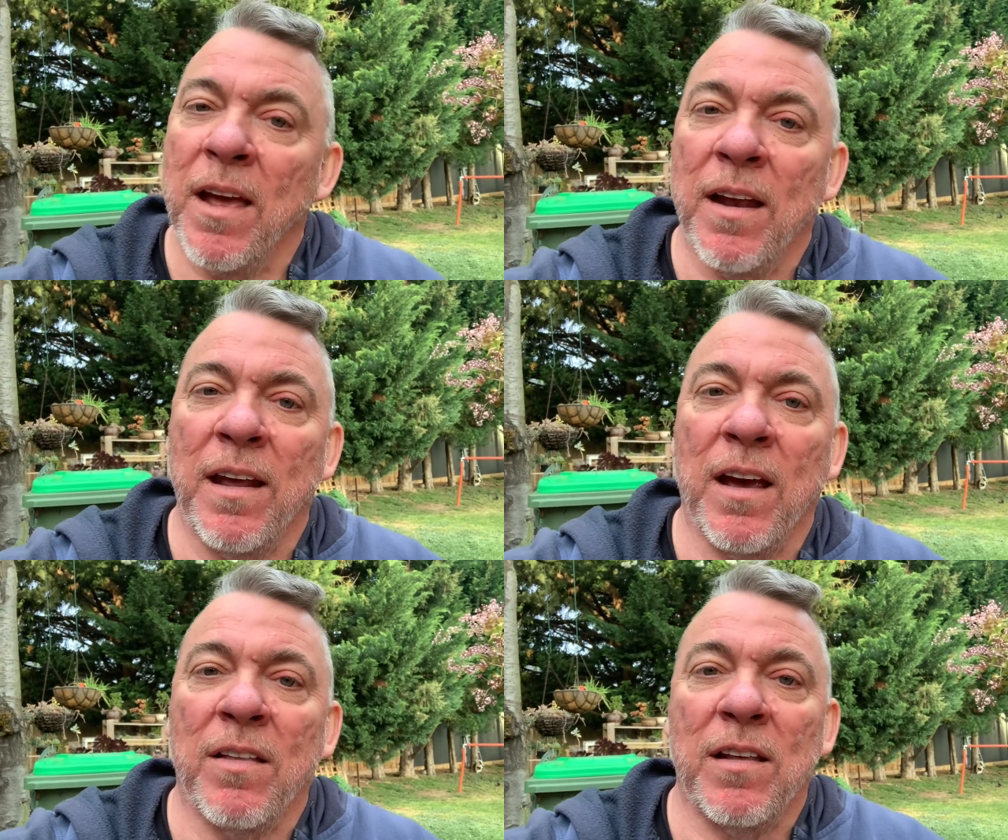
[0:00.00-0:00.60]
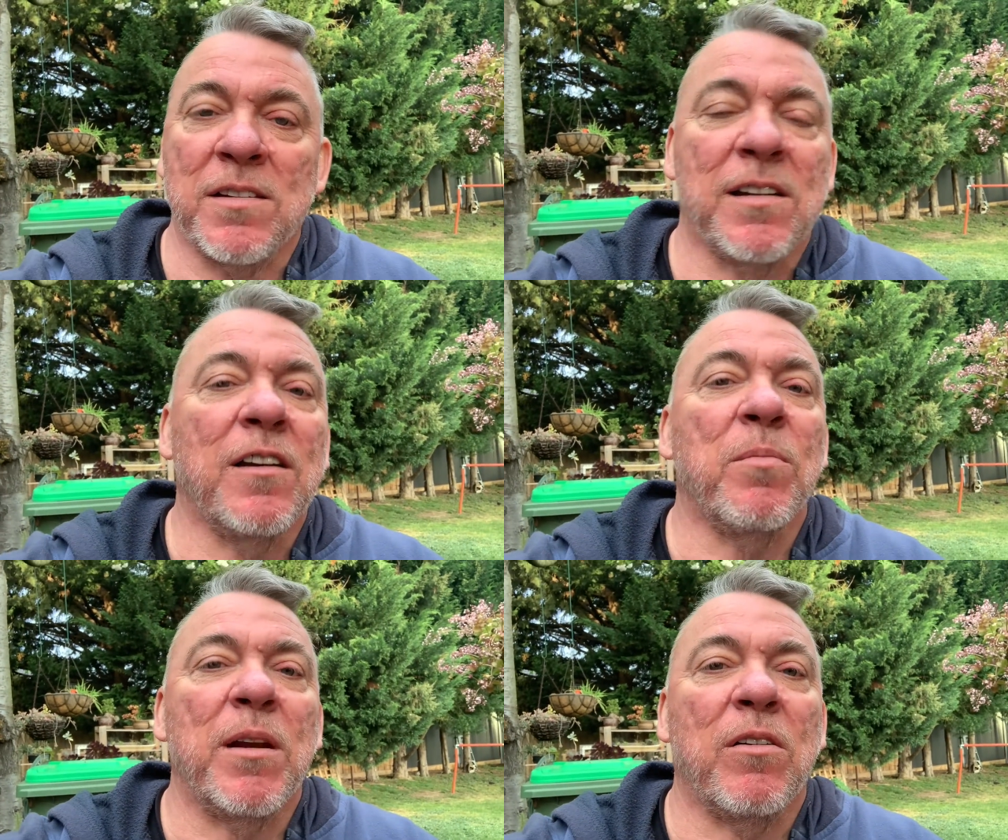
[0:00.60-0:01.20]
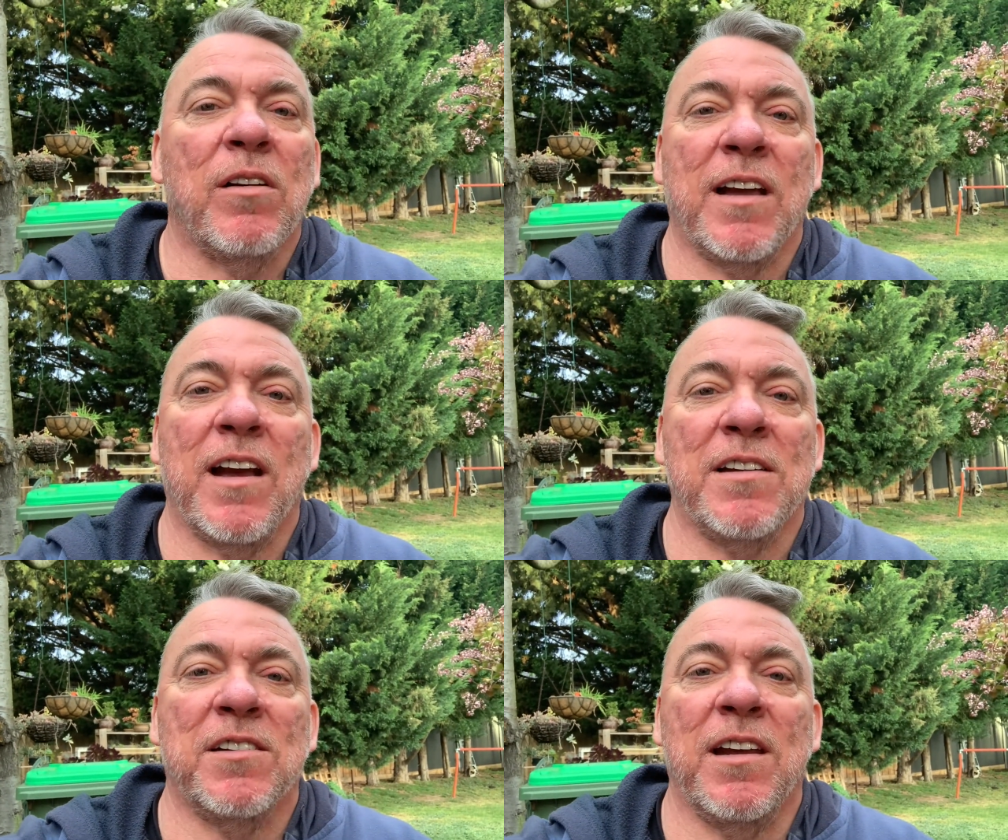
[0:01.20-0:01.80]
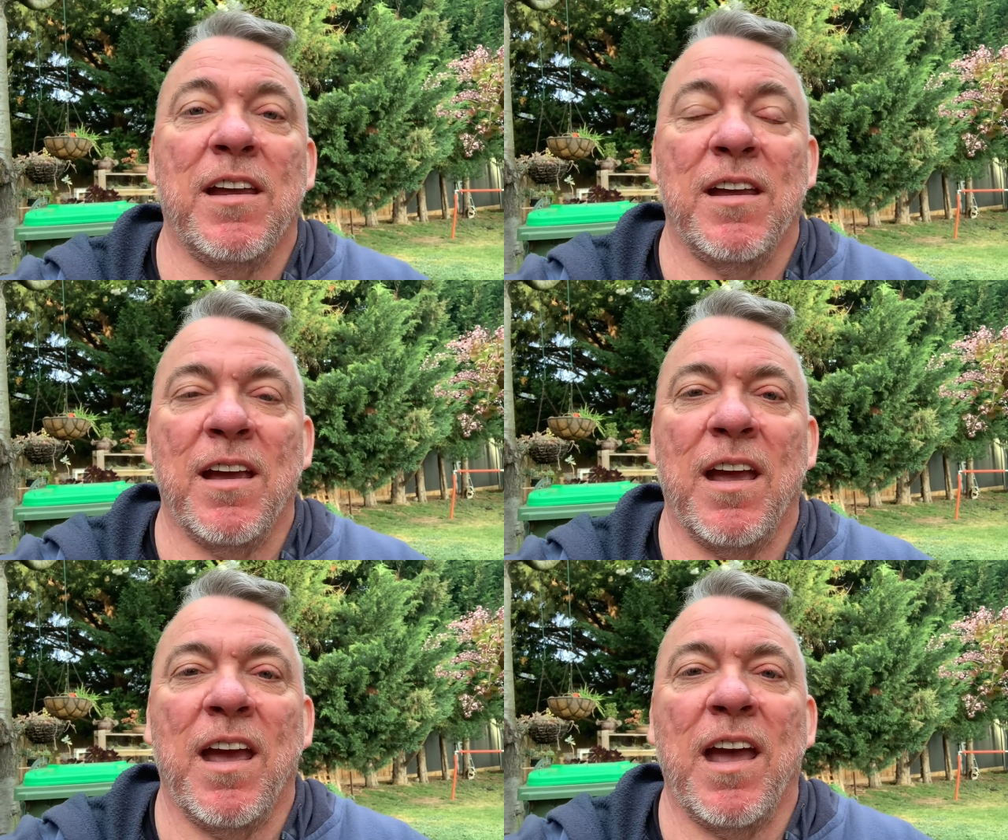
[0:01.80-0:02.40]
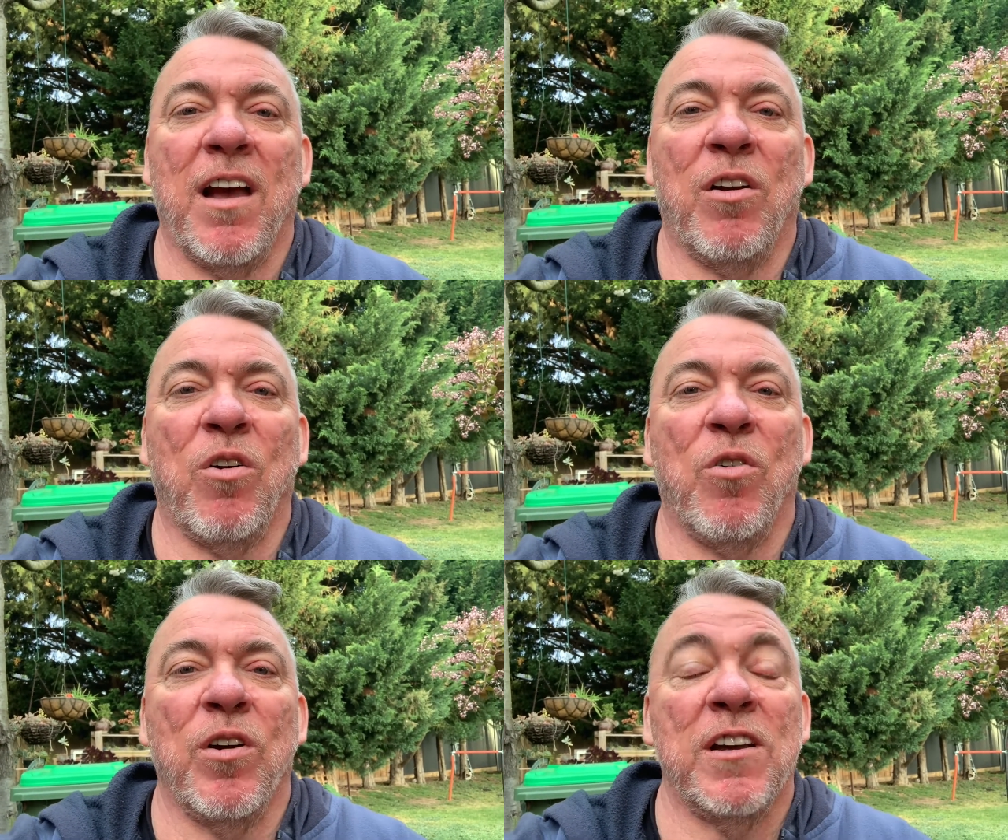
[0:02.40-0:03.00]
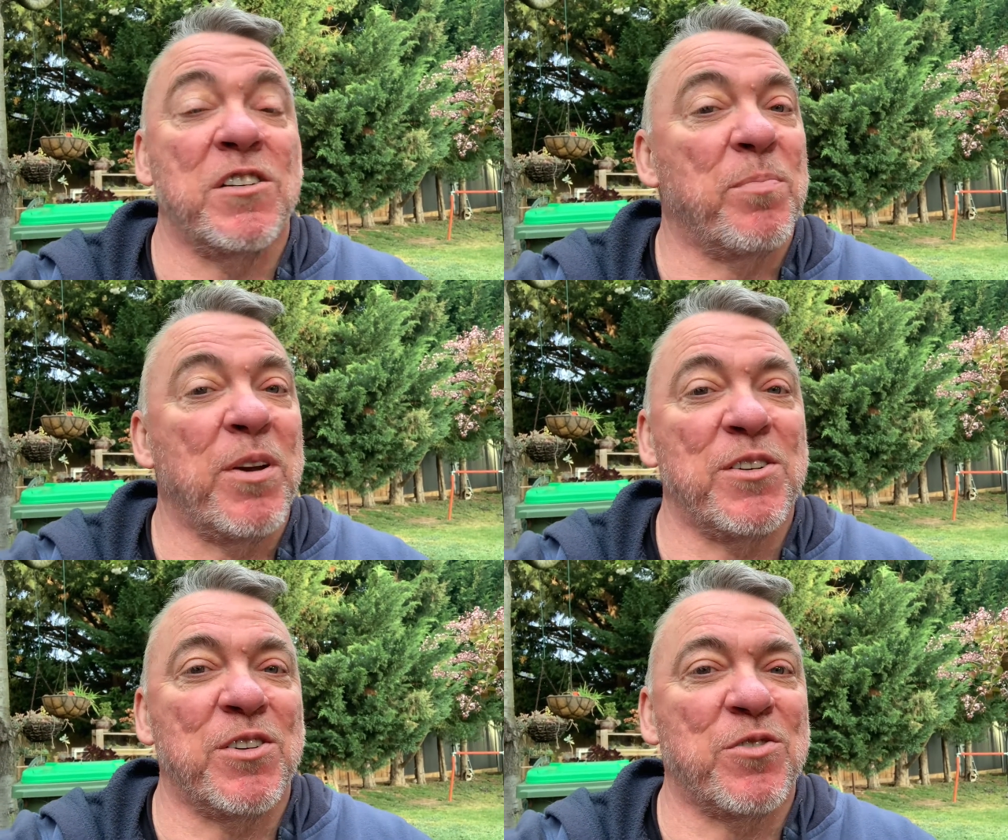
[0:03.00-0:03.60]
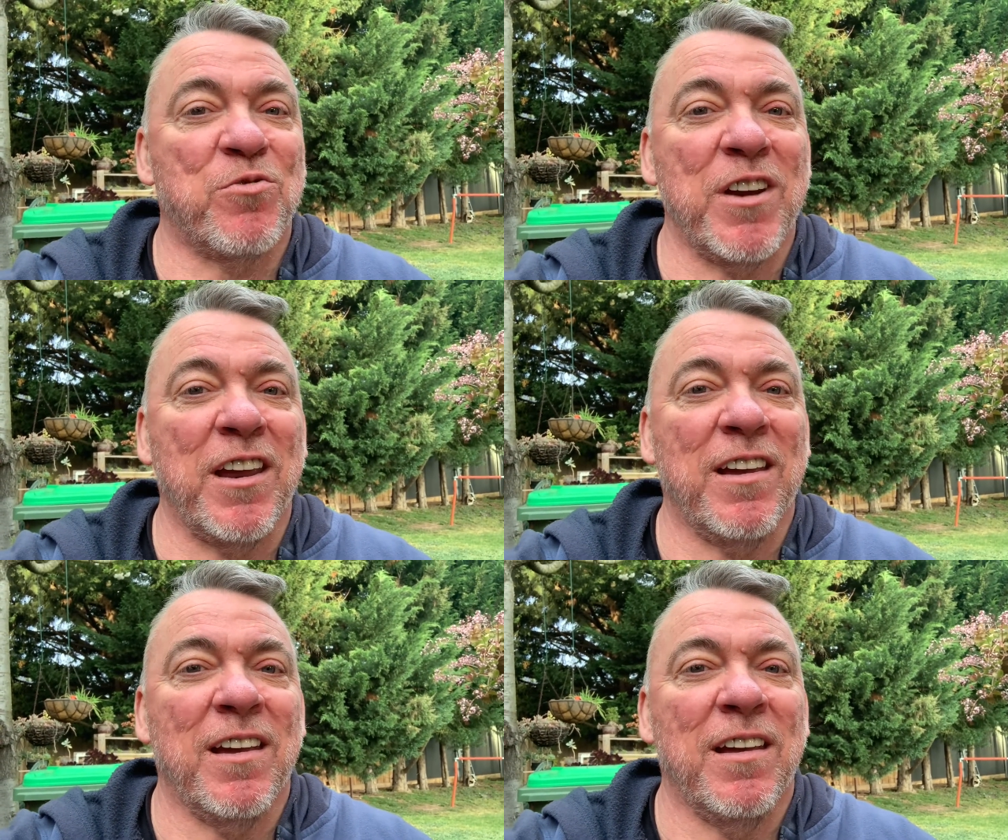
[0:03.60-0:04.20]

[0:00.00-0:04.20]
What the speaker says: Now, that's a little bit like asking how long is a piece of string,